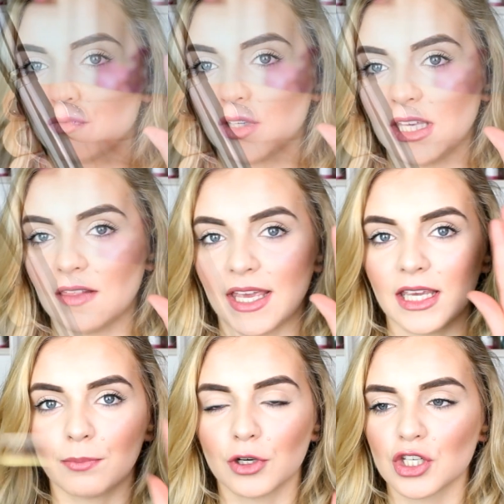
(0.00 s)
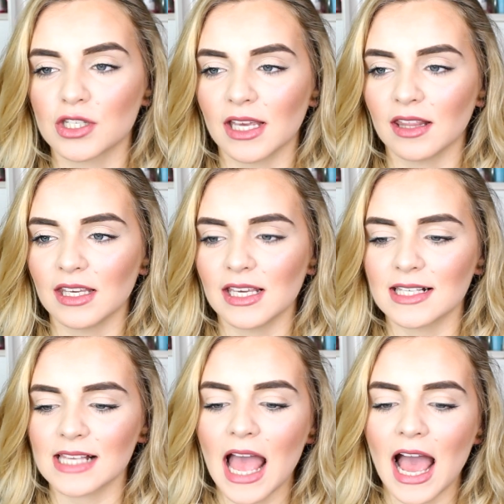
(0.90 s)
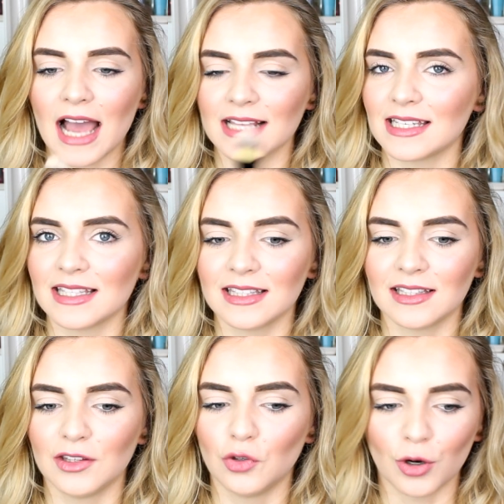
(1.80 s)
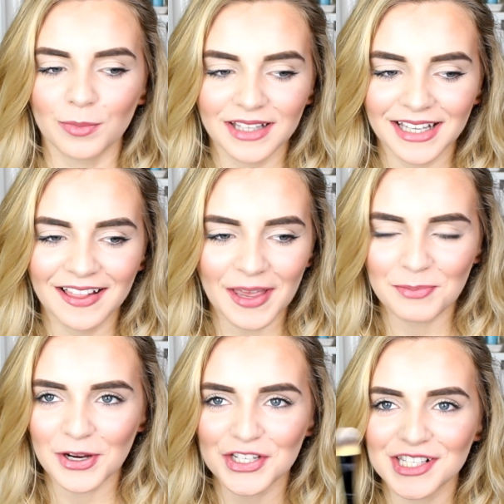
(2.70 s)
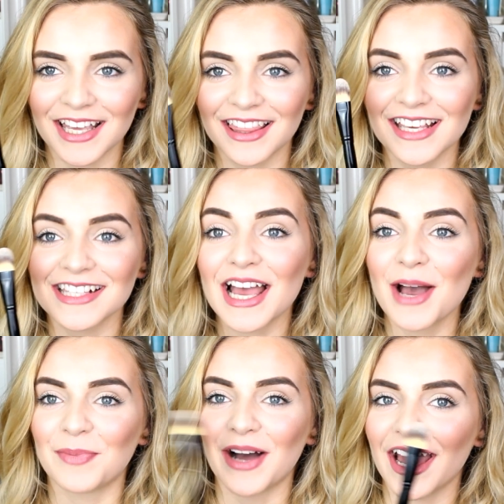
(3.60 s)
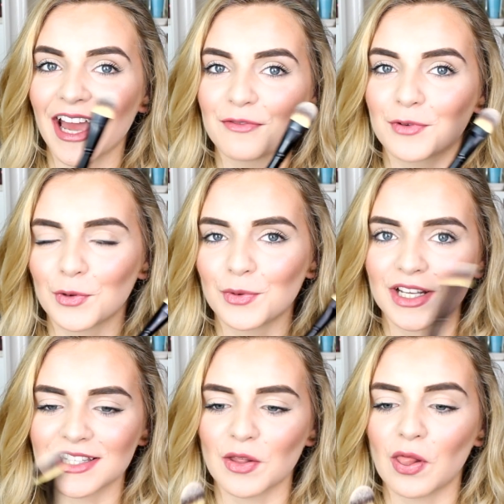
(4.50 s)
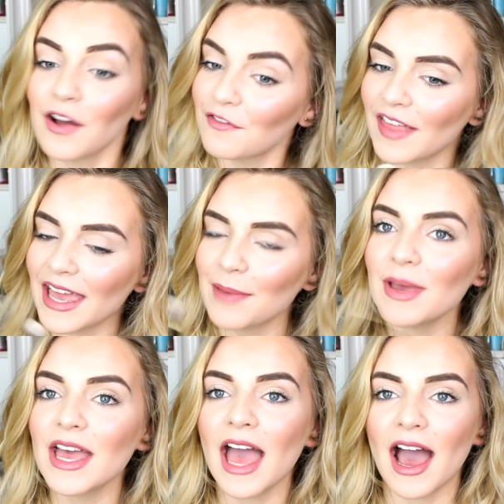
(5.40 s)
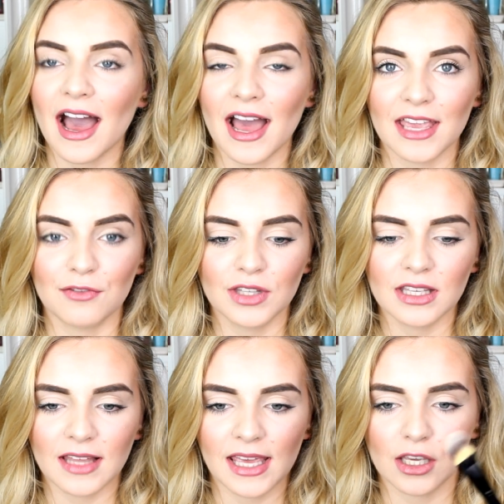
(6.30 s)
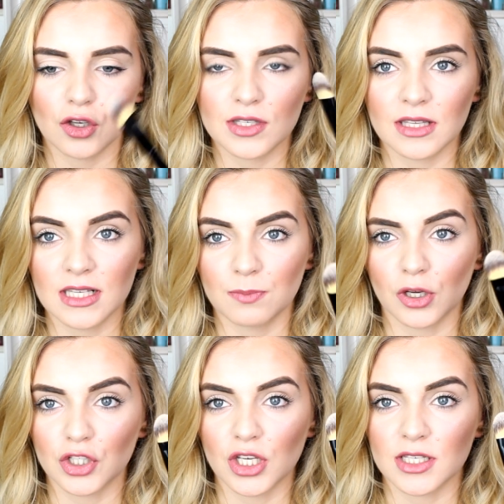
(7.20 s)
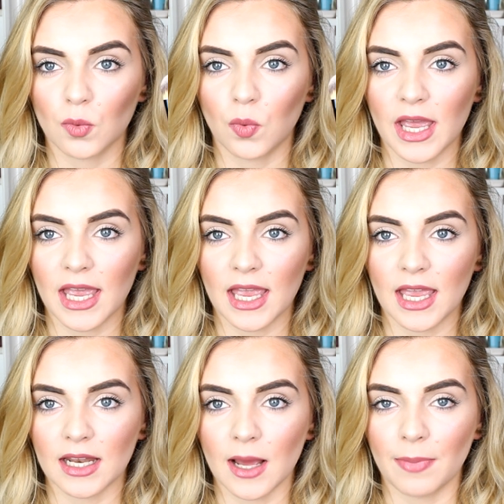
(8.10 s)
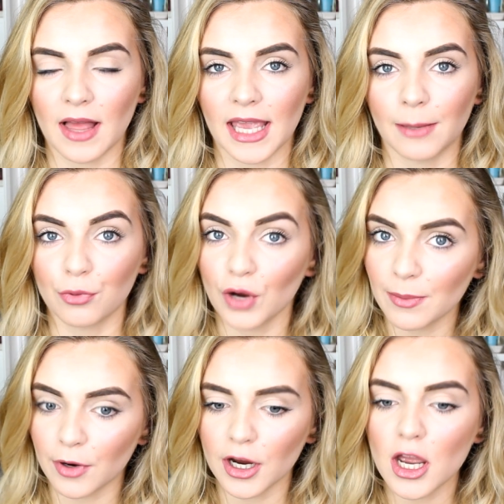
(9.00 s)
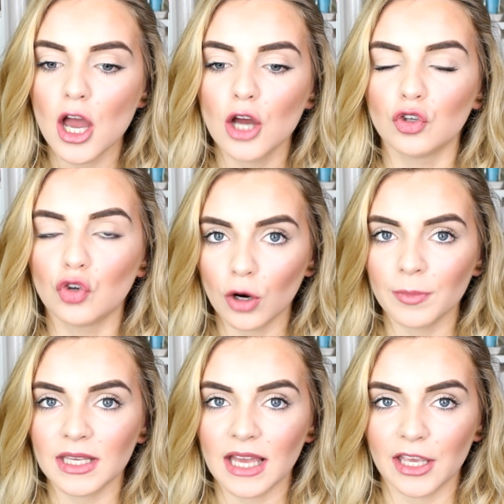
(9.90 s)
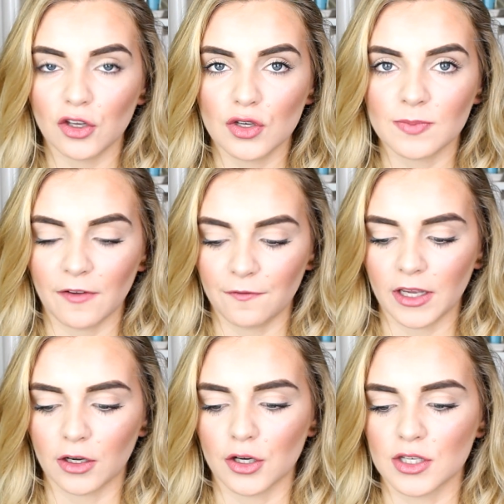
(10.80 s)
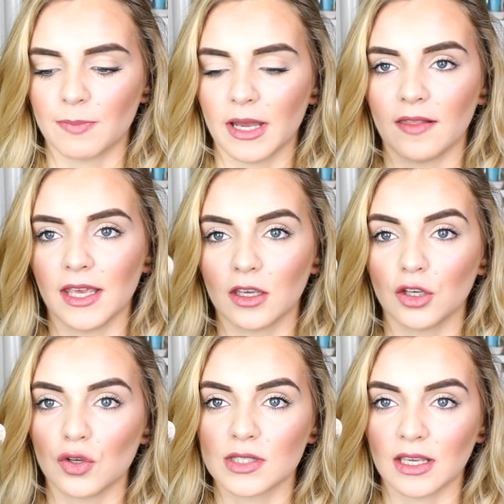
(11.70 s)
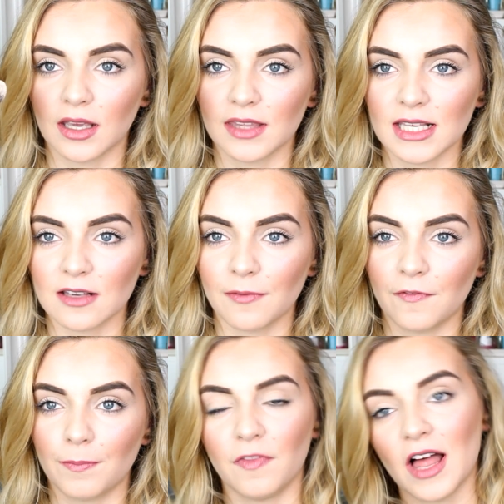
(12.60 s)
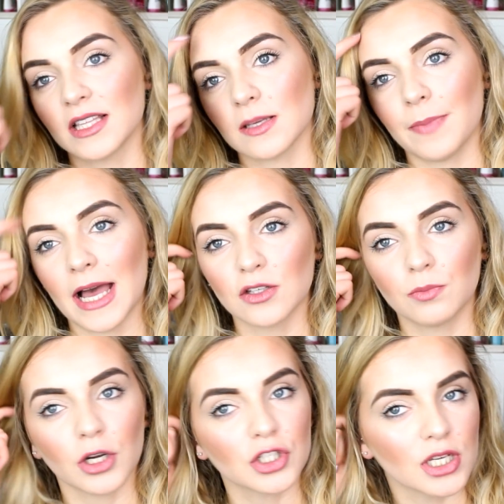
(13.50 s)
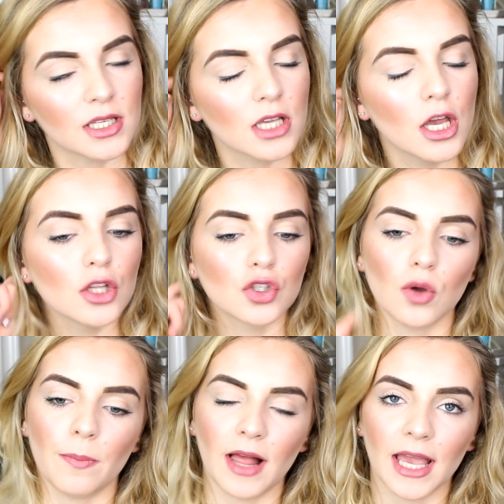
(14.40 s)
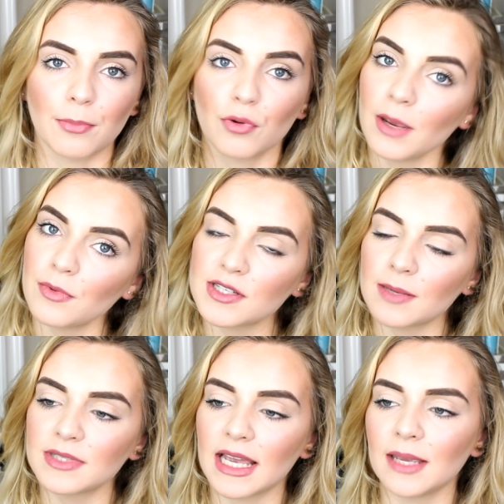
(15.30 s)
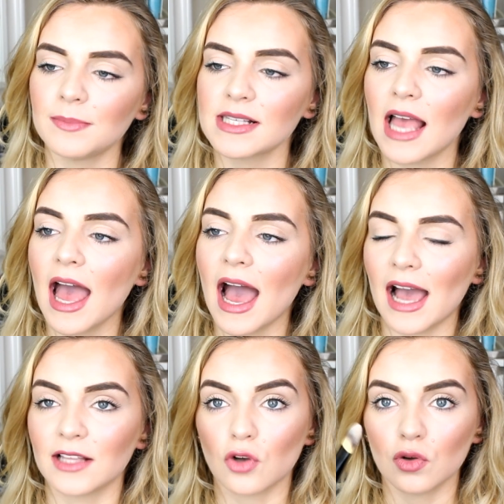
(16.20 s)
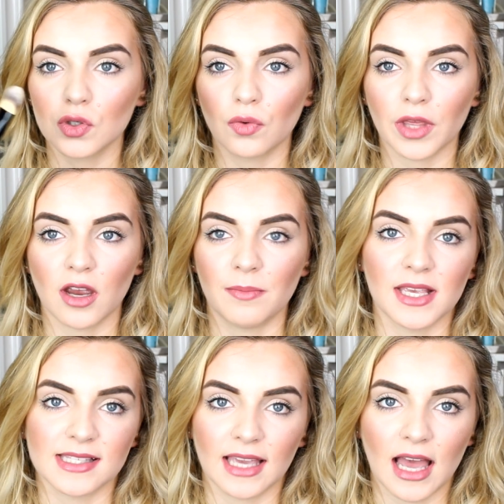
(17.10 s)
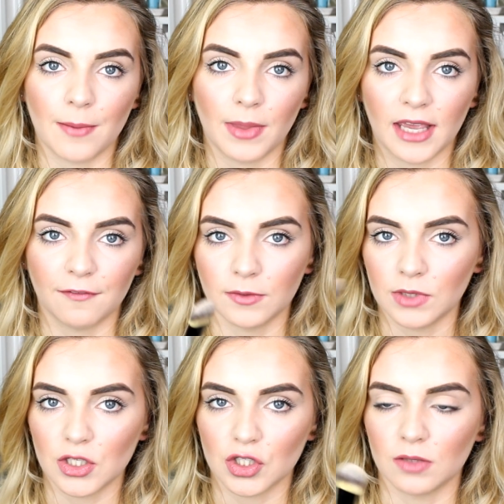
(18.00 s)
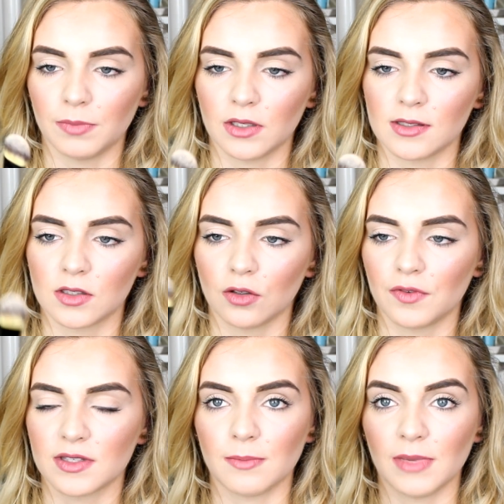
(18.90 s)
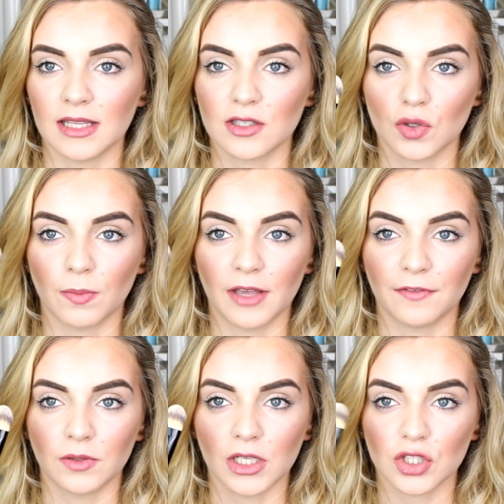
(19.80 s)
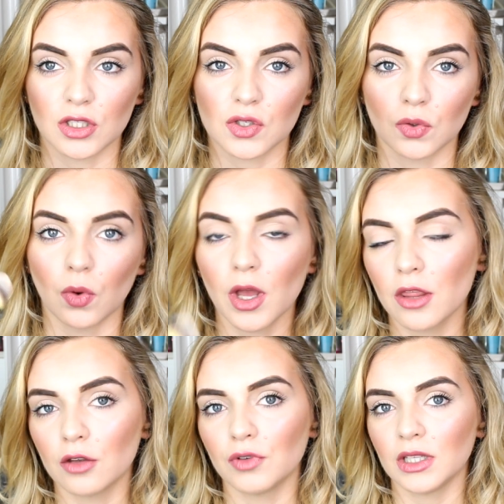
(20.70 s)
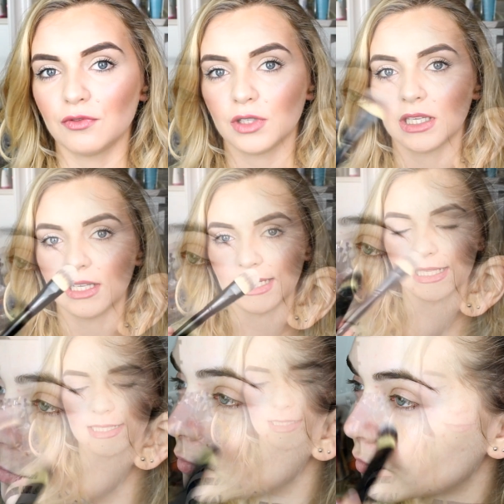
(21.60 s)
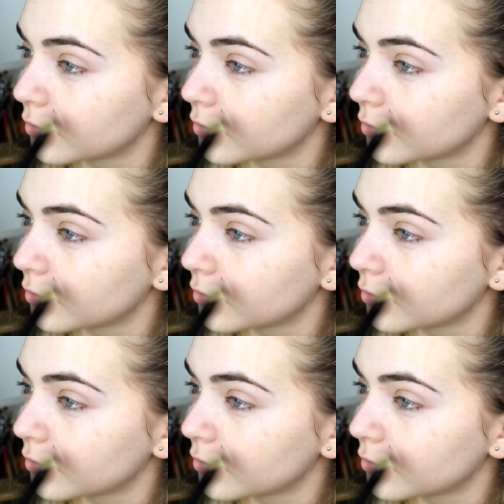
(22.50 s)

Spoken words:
really like brushes like these. I didn't normally like brushes like these, but I have grown to love them. I really like using these brushes when applying primer. Normally I use my fingers, but I like using these flat paddle brushes to apply primer sometimes, and also they are amazing at applying foundation because they're obviously made to apply foundation, so they're really, really nice.